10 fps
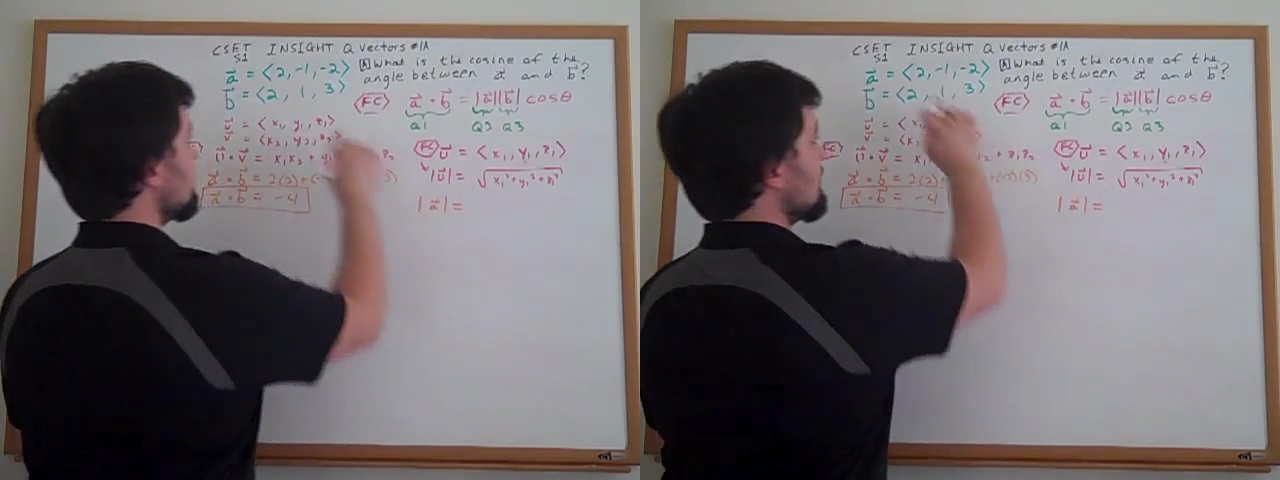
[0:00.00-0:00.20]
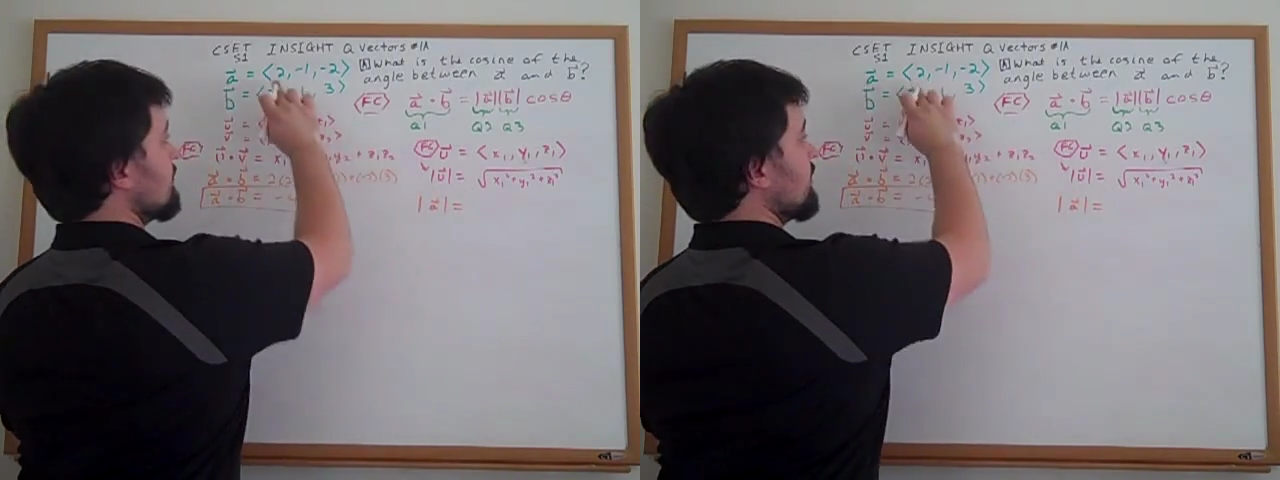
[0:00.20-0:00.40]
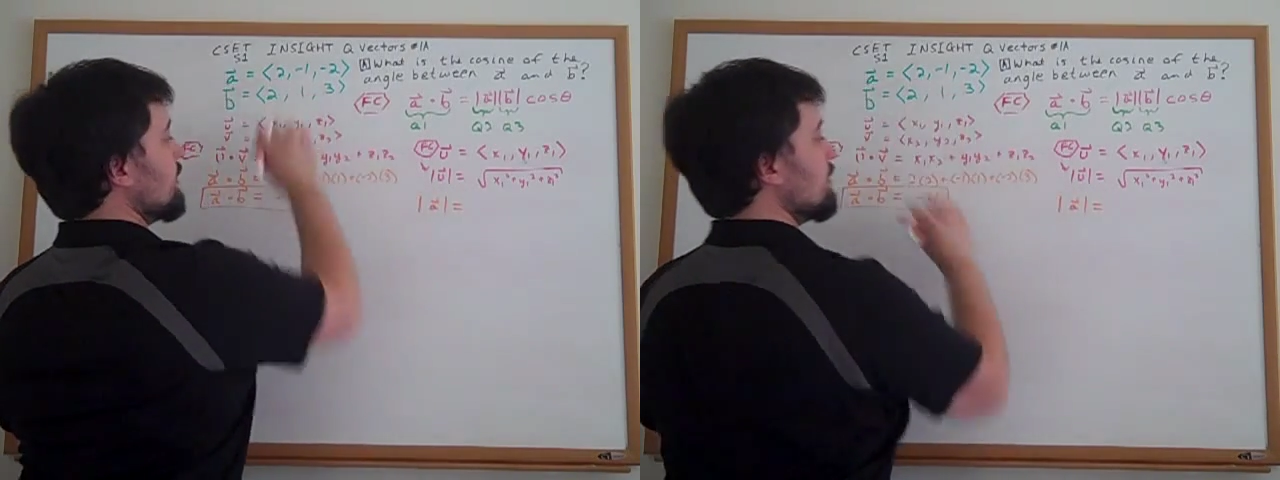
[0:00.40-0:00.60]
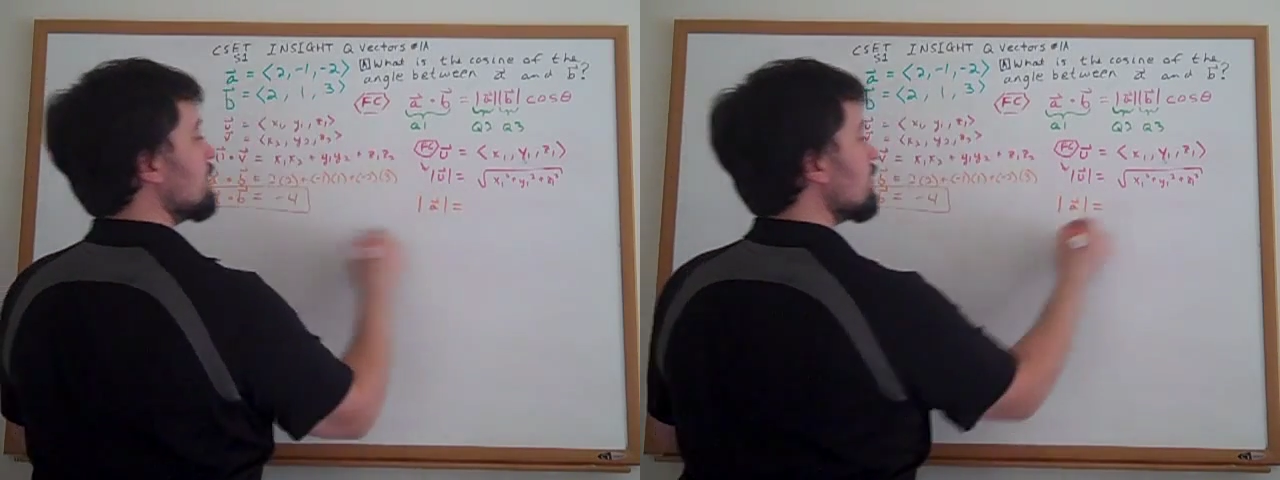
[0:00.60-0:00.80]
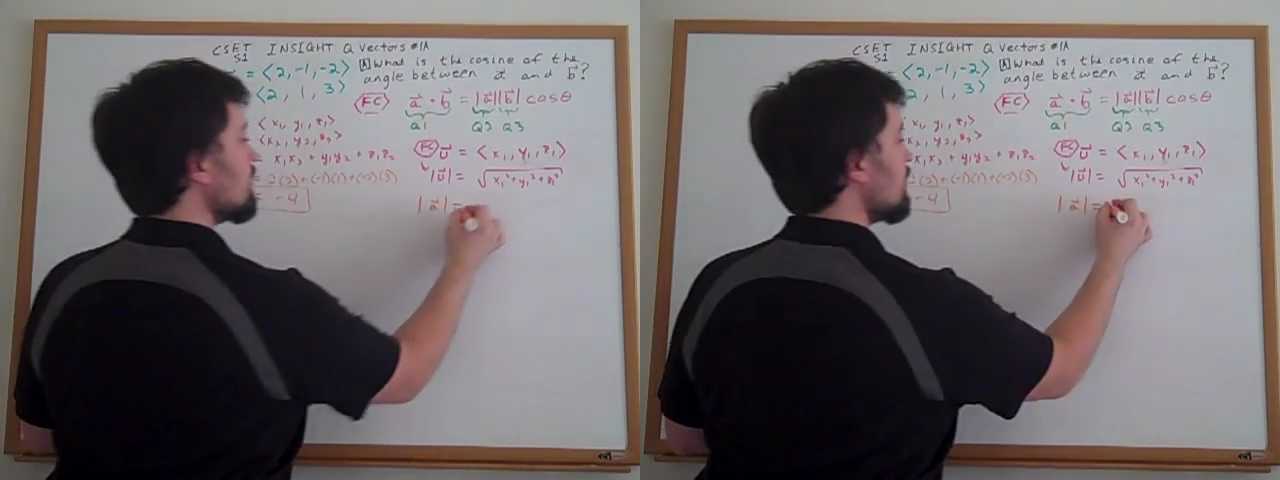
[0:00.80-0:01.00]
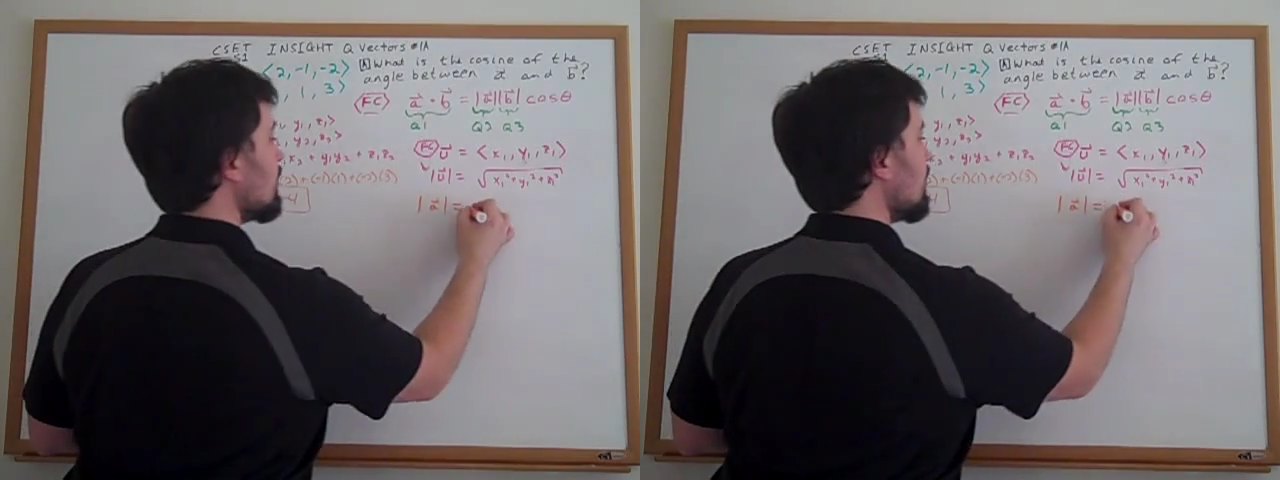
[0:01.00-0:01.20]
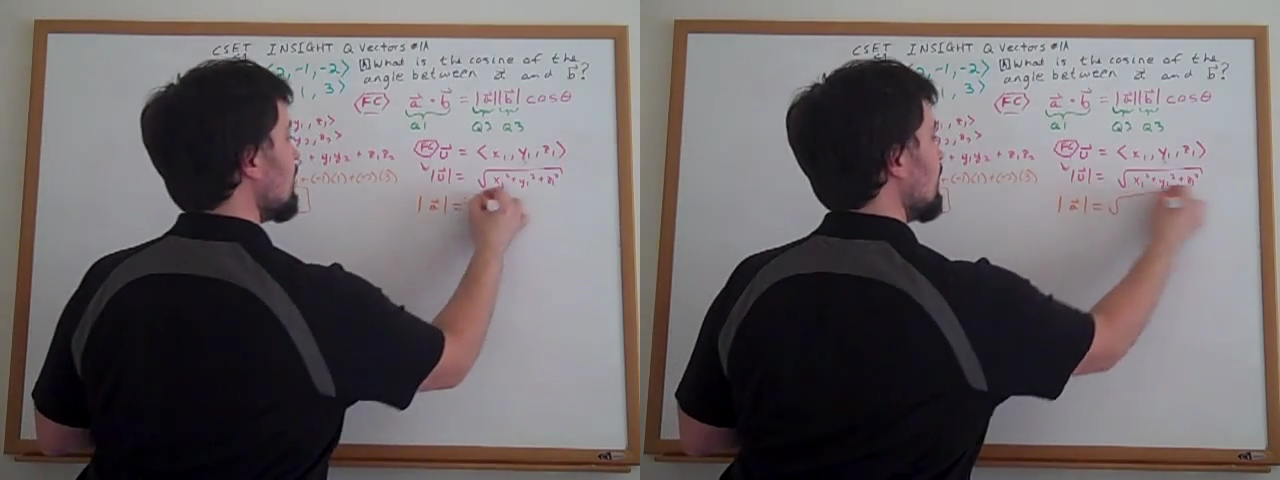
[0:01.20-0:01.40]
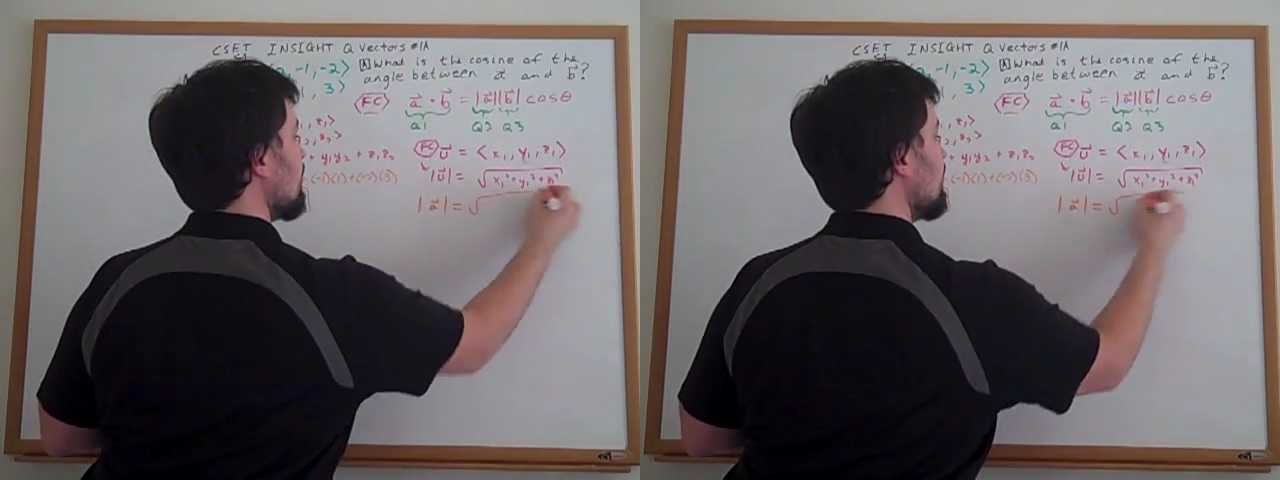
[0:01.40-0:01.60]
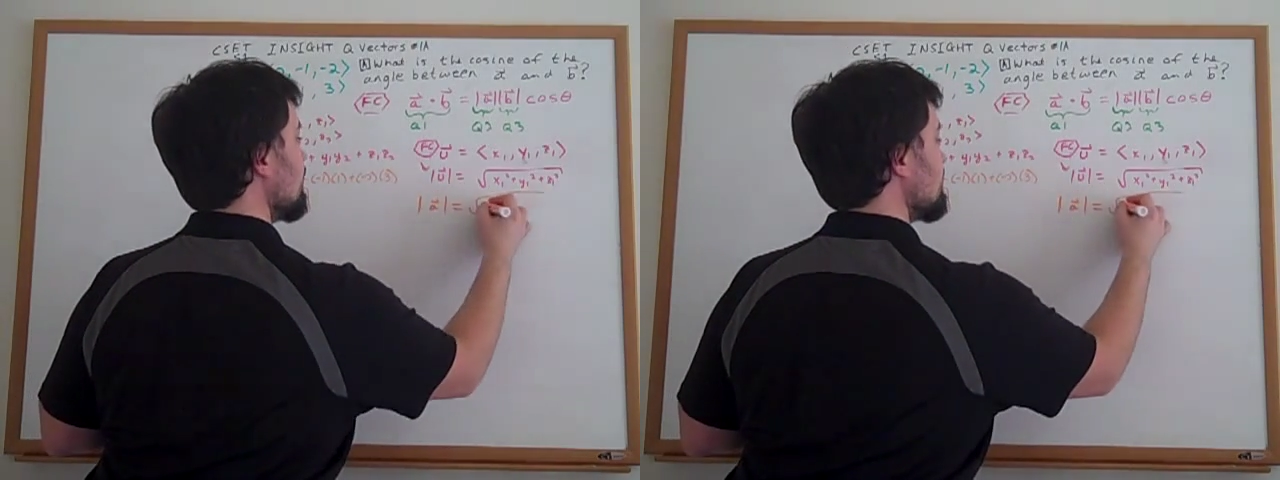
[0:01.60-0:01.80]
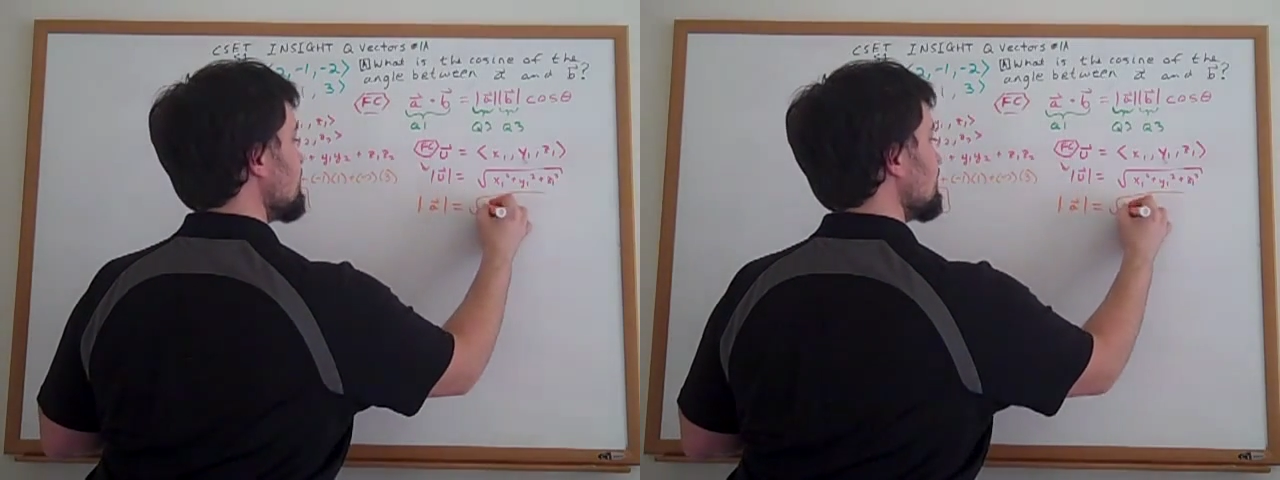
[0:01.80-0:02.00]
is simply
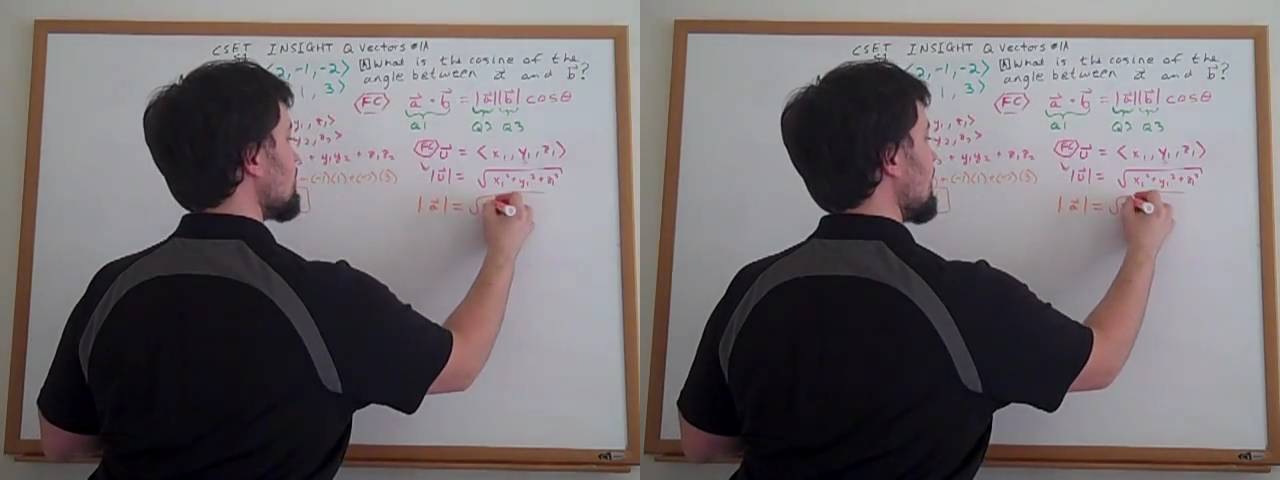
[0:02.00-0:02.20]
root 2